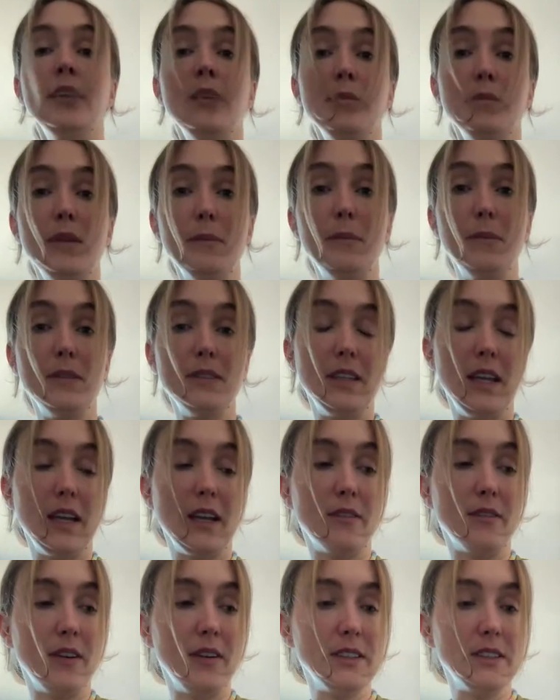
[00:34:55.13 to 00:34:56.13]
People take it
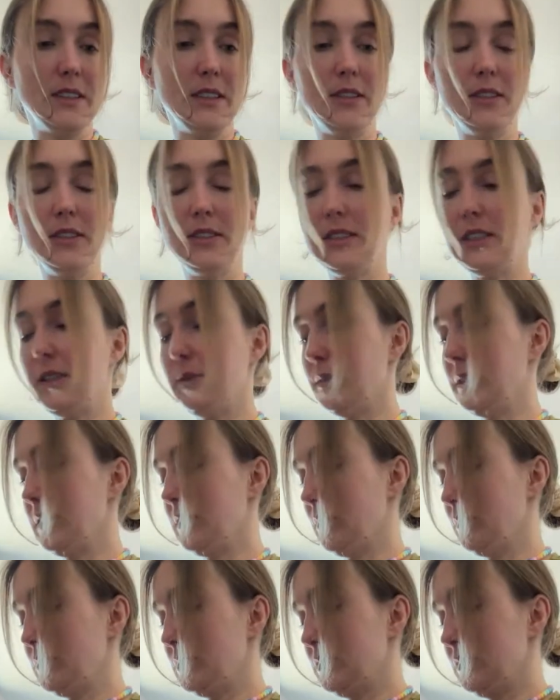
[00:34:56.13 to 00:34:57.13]
very seriously when it
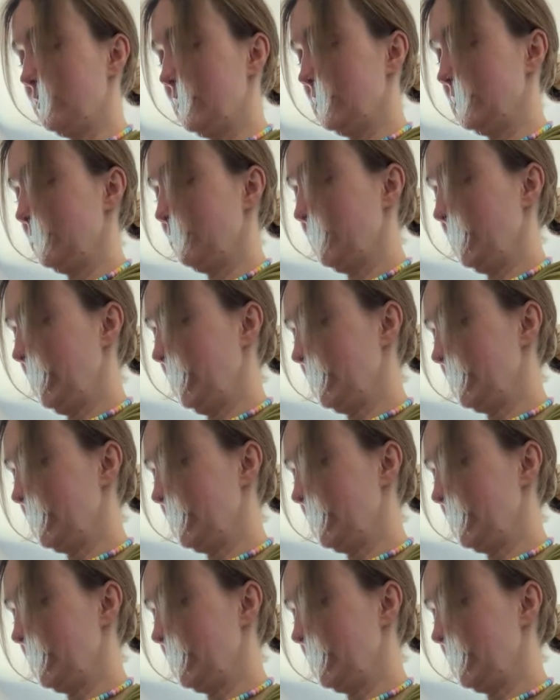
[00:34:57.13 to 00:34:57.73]
comes to recipes,